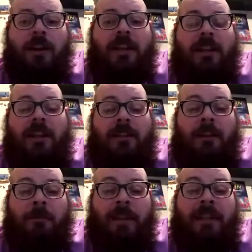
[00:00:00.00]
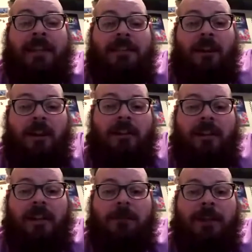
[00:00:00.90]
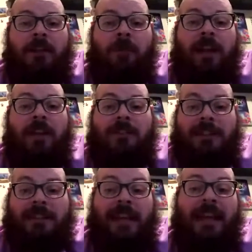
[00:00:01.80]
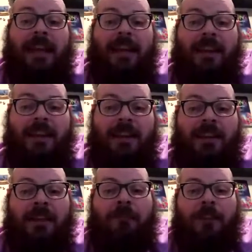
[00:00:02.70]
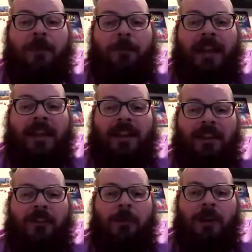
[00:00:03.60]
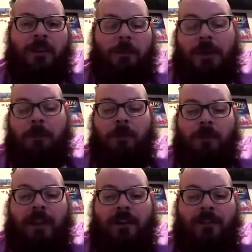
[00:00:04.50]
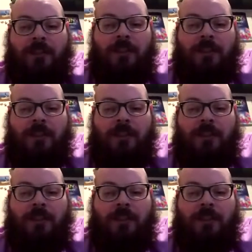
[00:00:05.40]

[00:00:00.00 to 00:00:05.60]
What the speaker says: Corgan admitted on ESPN Radio today that Vince McMahon is one of the people